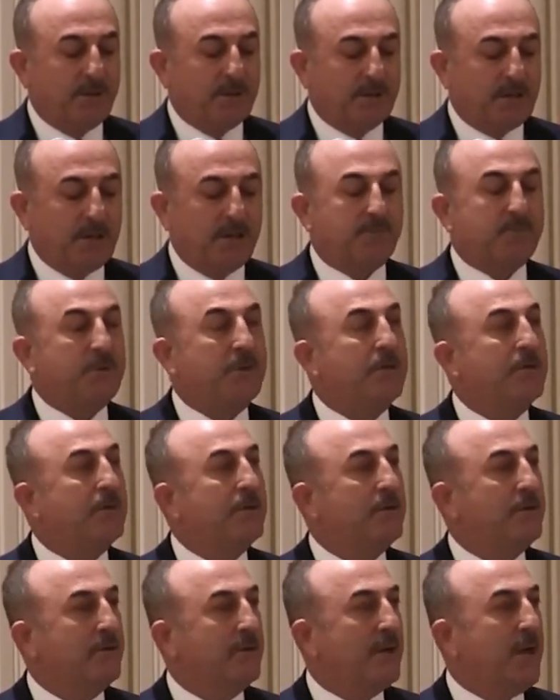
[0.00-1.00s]
keep the
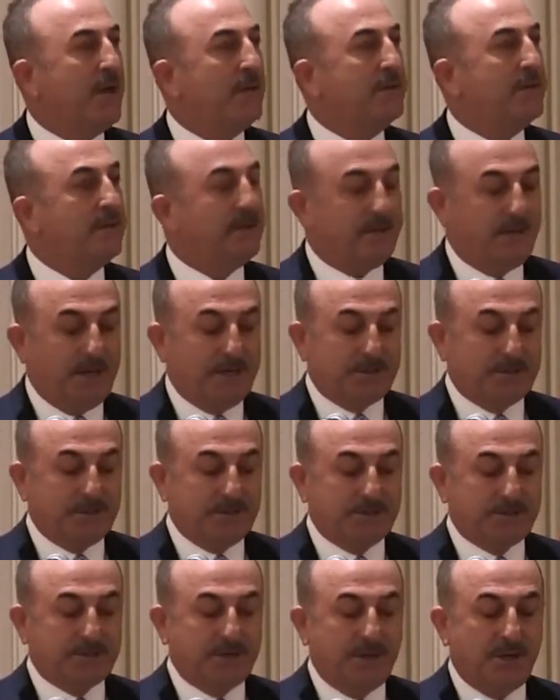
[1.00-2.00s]
United
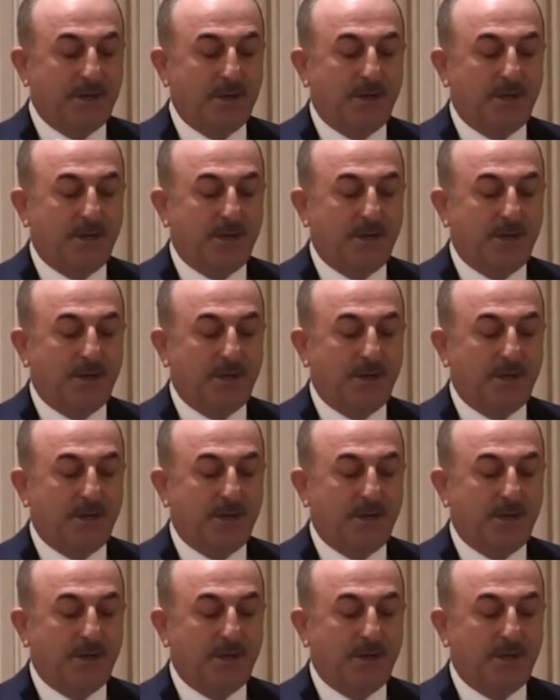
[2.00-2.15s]
Nations